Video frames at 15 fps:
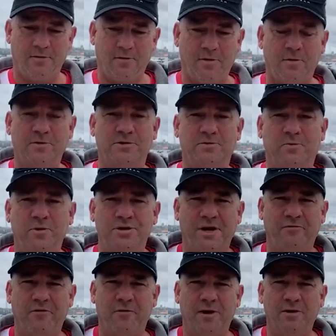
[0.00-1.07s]
I just wish
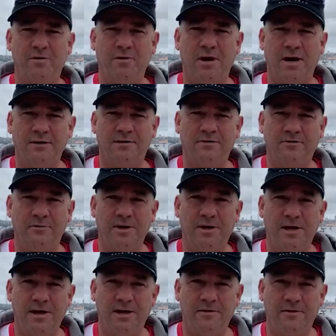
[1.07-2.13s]
everyone good luck this
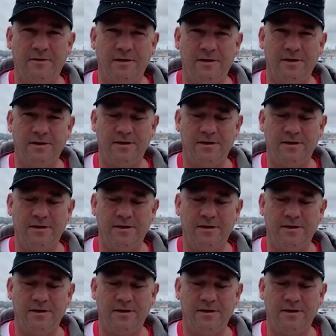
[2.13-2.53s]
weekend in the